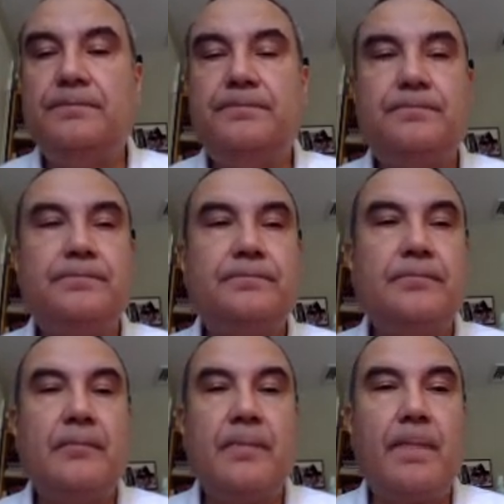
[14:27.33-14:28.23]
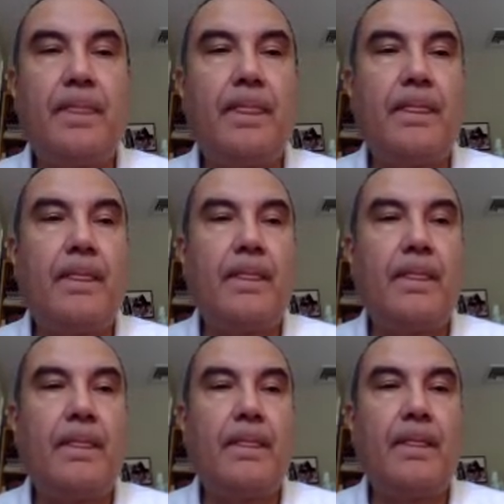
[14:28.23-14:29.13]

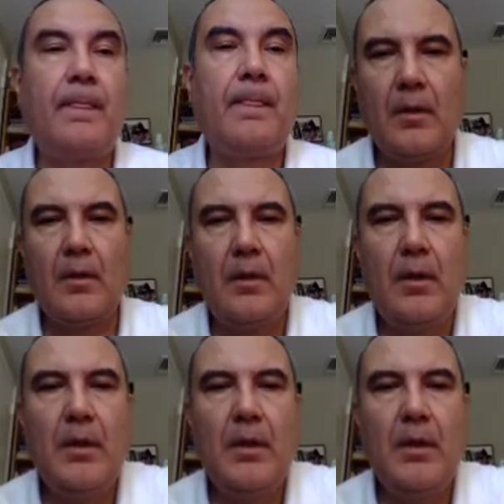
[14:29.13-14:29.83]
(silence)